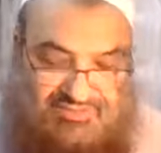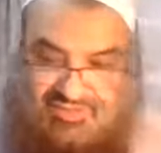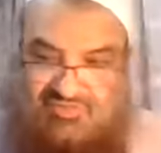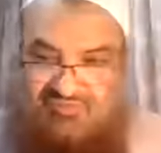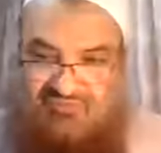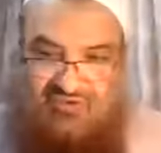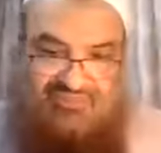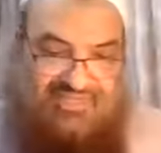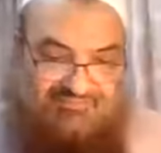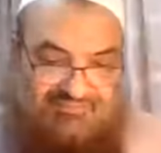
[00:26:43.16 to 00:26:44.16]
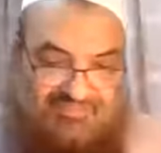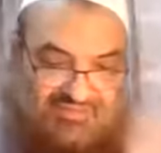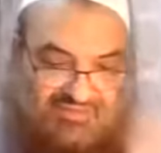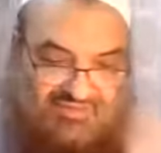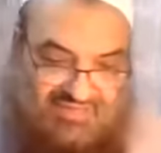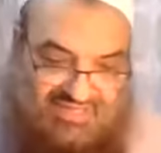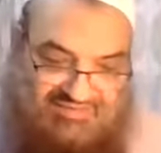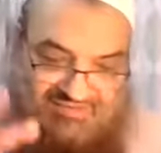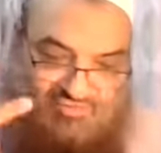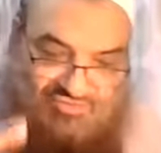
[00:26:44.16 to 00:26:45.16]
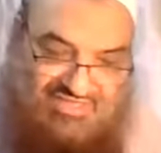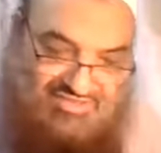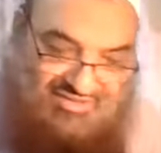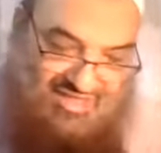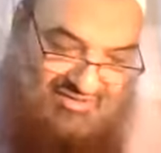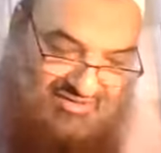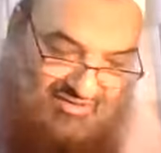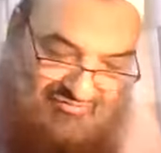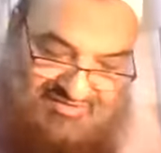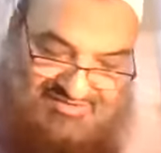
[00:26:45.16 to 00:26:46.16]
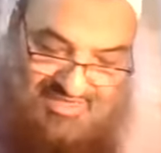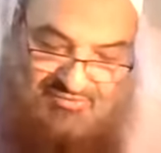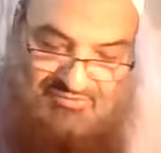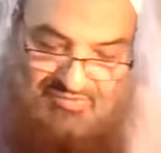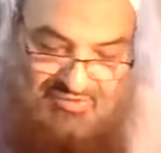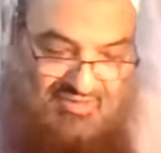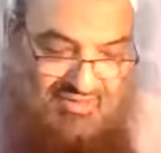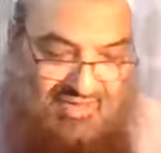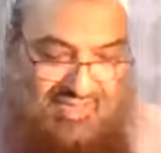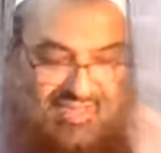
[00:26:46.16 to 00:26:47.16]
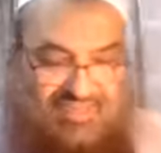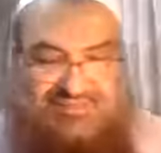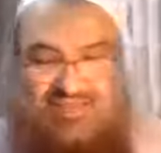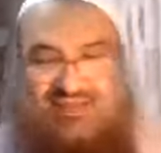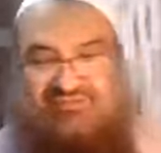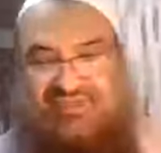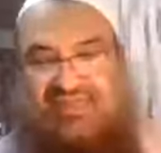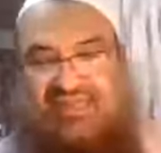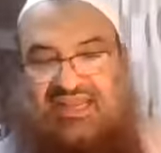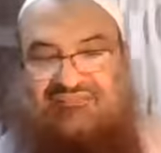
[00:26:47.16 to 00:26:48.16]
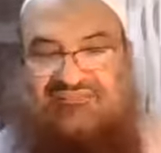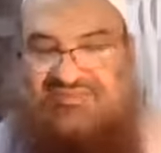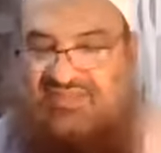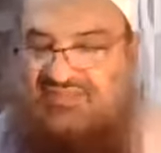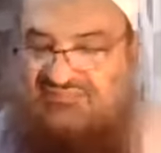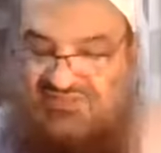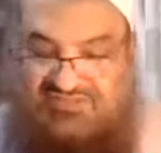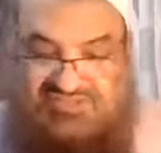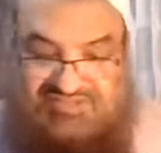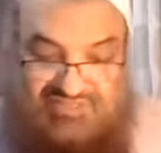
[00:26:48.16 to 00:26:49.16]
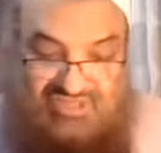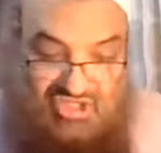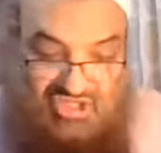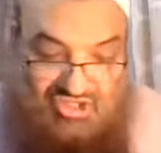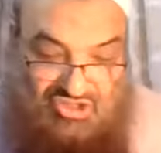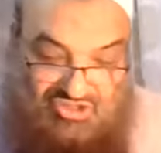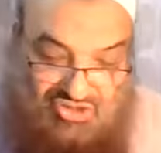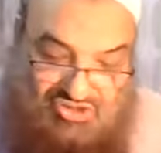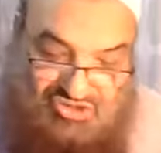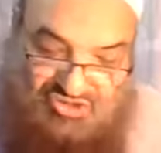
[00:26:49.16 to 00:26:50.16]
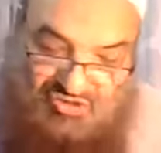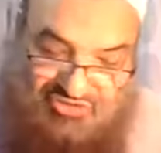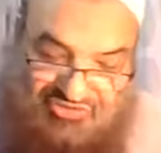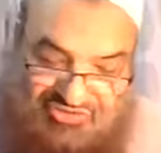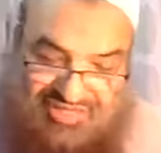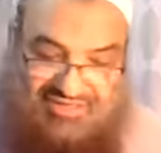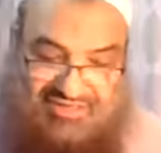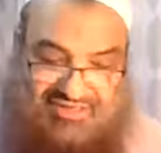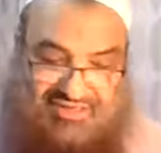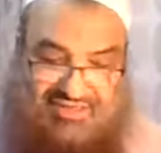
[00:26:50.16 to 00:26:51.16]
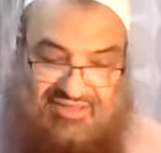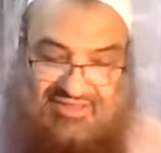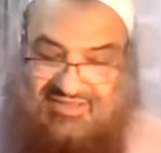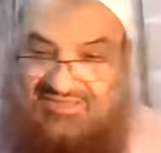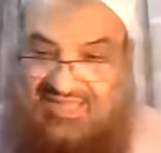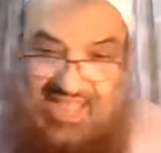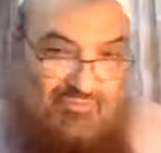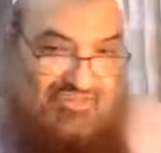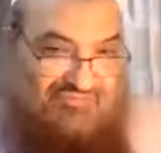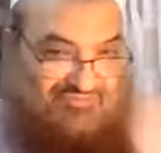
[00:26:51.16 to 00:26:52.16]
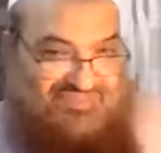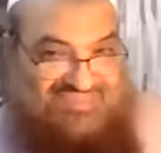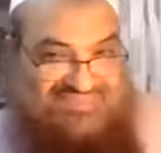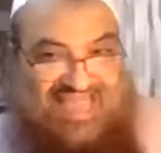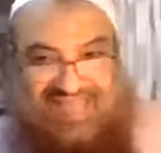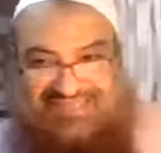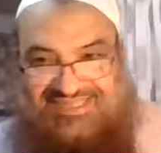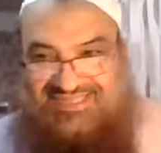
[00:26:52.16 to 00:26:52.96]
so they followed him. Then he made two sajda of the sahu. And after he left and he finished, he said, did you think that I would have sat